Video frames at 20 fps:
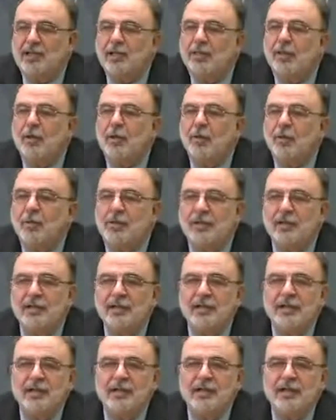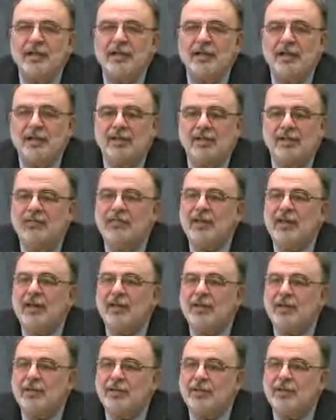Toby, the
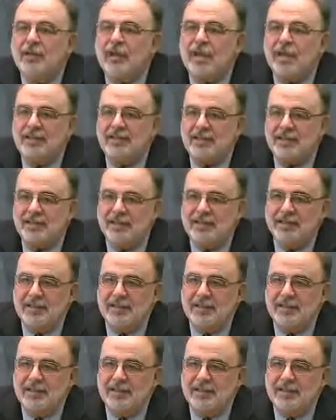valorous knight,